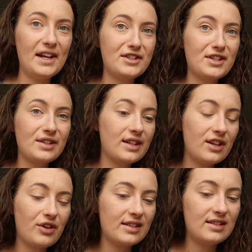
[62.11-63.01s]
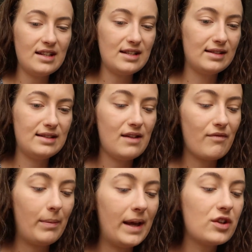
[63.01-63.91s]
it's just looking crusty and dusty and
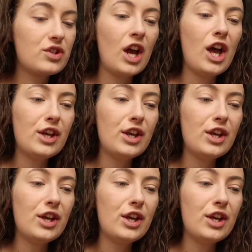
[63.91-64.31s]
rubbish.